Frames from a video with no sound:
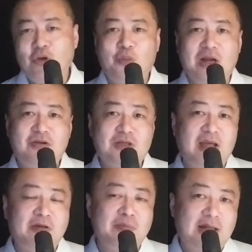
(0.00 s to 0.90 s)
but if you just
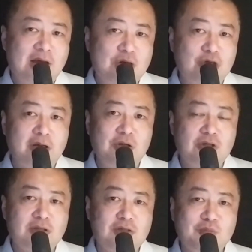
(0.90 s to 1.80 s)
give them attention, you
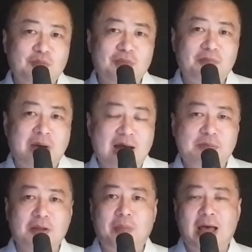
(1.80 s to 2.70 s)
just pat
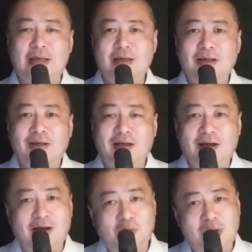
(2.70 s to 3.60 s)
them on the back
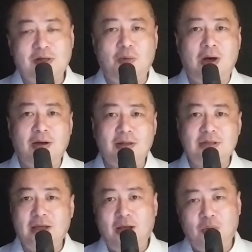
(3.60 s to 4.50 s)
once in a while, let's
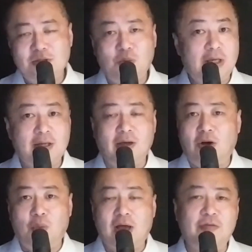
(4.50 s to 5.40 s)
say once a week
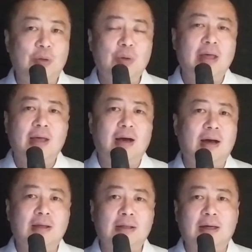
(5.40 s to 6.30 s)
or what have you.
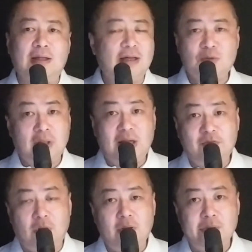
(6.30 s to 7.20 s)
And that's what they live
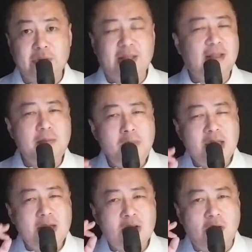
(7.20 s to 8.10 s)
for. Okay? They
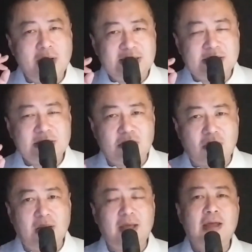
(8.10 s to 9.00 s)
may not
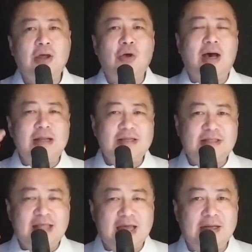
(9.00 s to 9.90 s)
necessarily
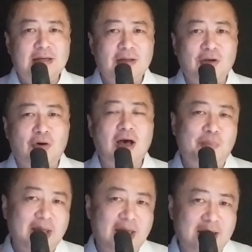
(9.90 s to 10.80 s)
understand or
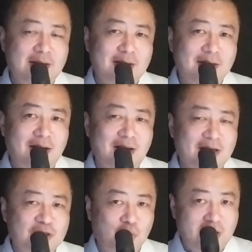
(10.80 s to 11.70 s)
comprehend
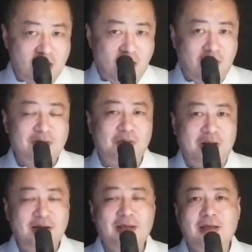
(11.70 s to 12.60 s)
that's what they are,
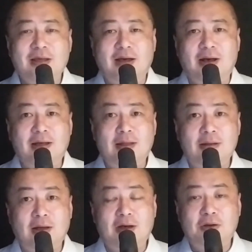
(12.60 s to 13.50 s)
right? And
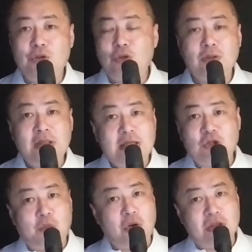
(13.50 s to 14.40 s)
you don't need
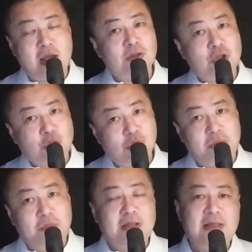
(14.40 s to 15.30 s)
to point that out to
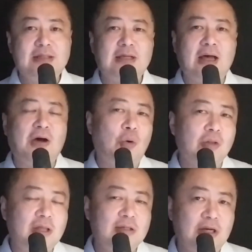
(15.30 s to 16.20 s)
them. But these are all the
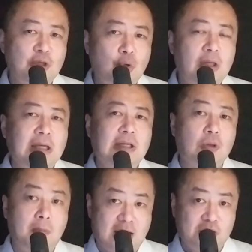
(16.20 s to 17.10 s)
things that you need to
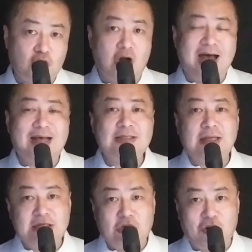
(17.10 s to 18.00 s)
master as the
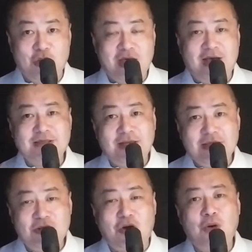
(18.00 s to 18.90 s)
leader
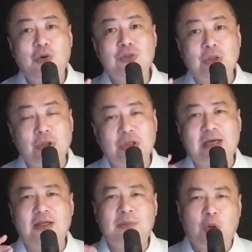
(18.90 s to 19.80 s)
who is good
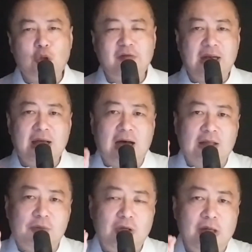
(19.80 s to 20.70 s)
at motivating
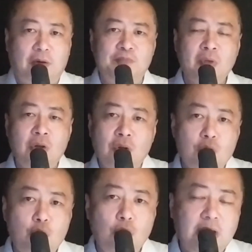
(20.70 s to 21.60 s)
other people.
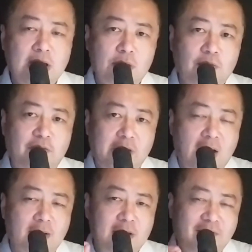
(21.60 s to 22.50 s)
You need to figure out